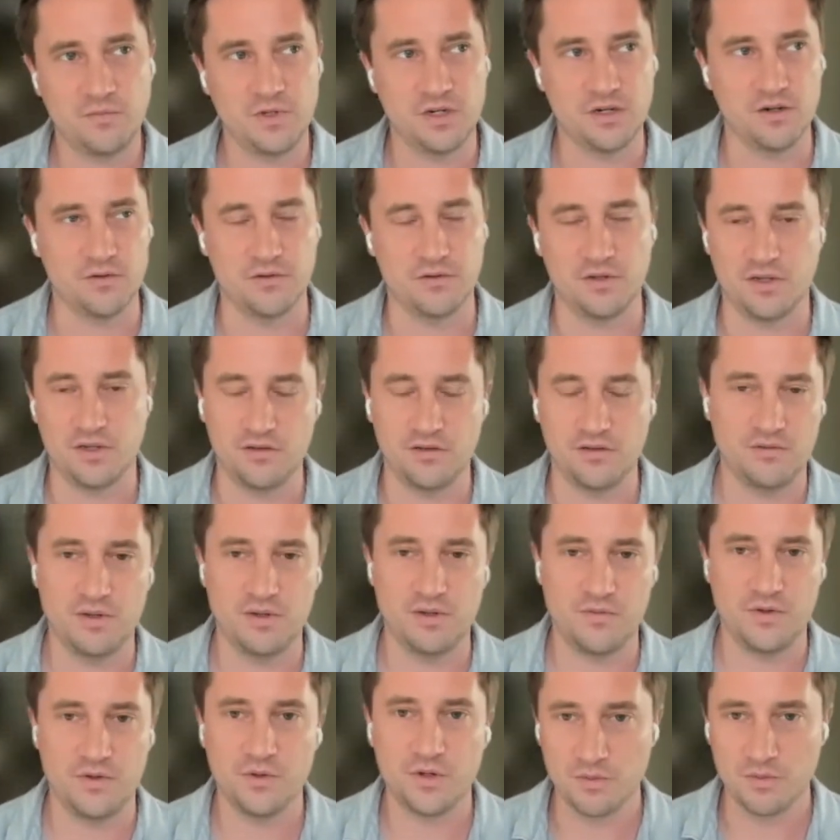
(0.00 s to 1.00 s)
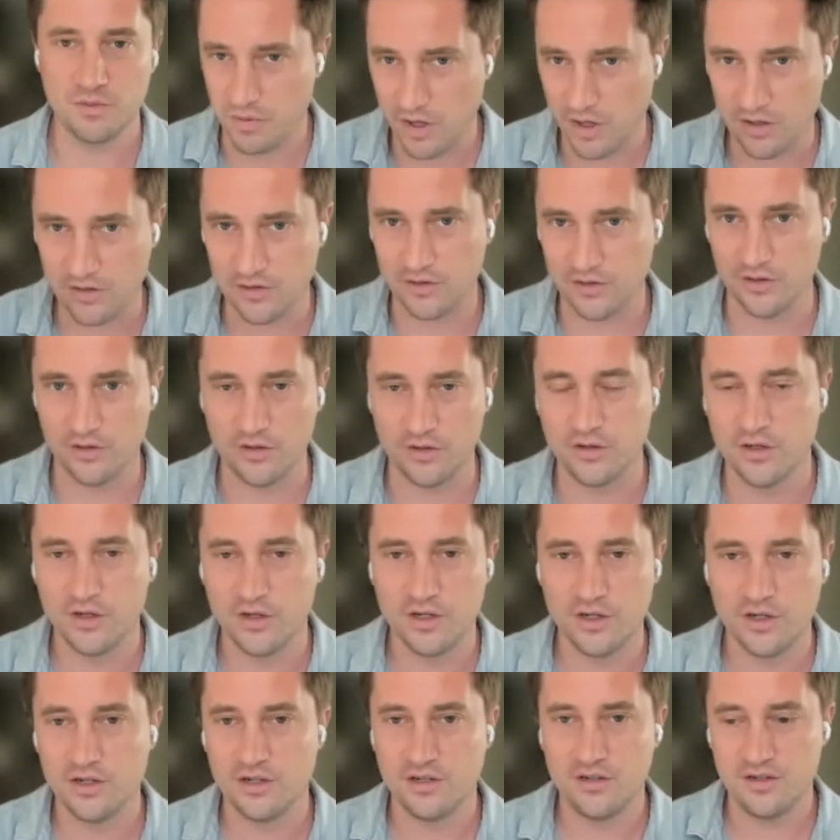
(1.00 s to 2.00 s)
you know, the, if you can partner,
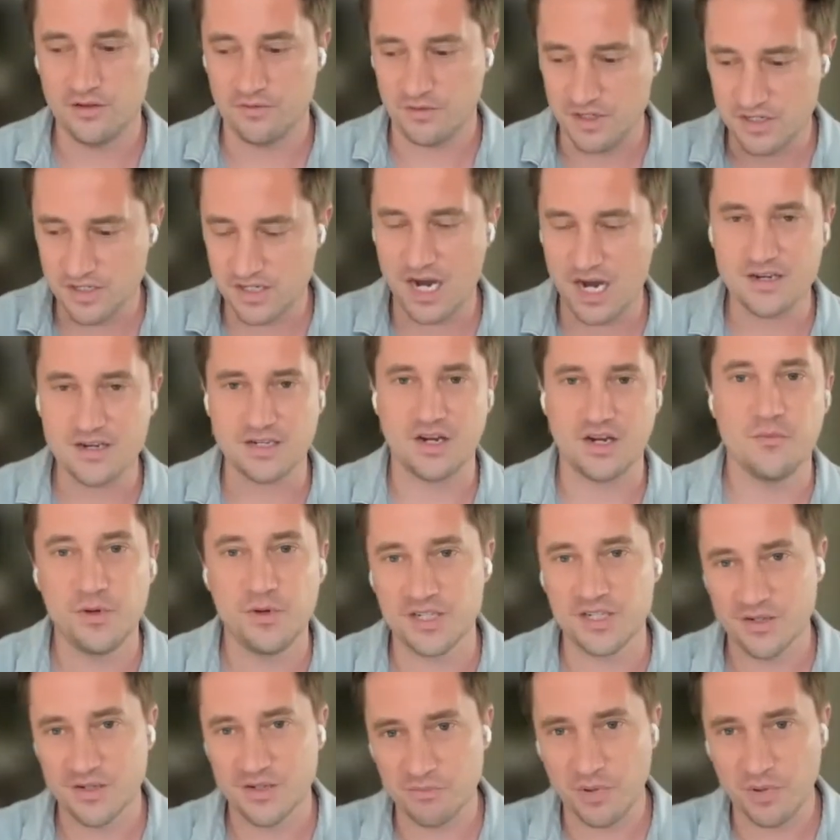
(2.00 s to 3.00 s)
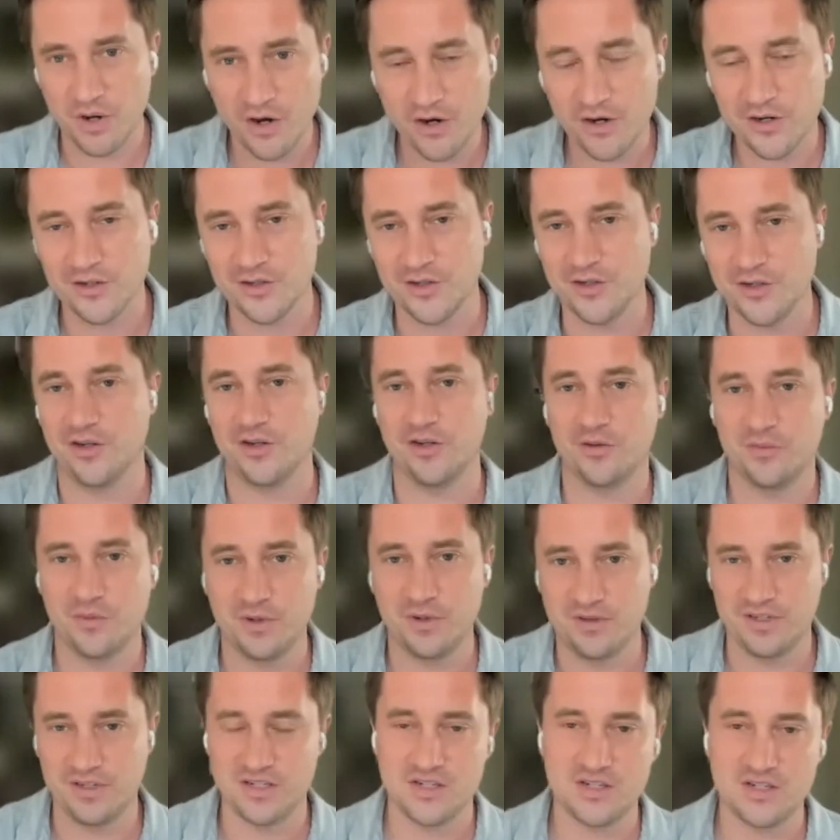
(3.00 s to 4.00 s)
if these kinds of companies can partner
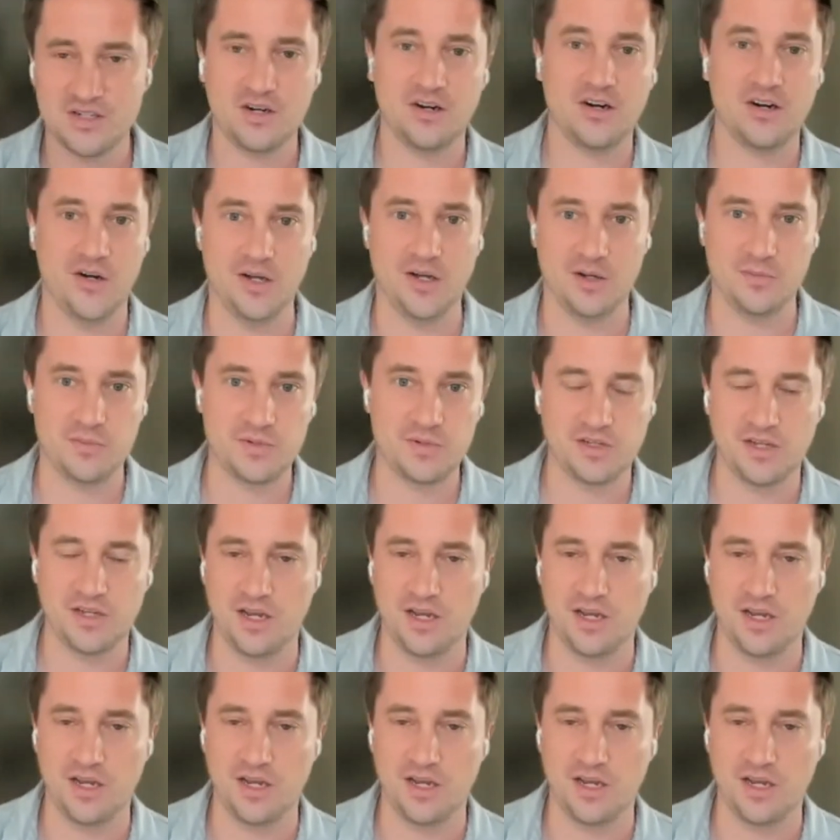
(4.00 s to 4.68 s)
with these startups,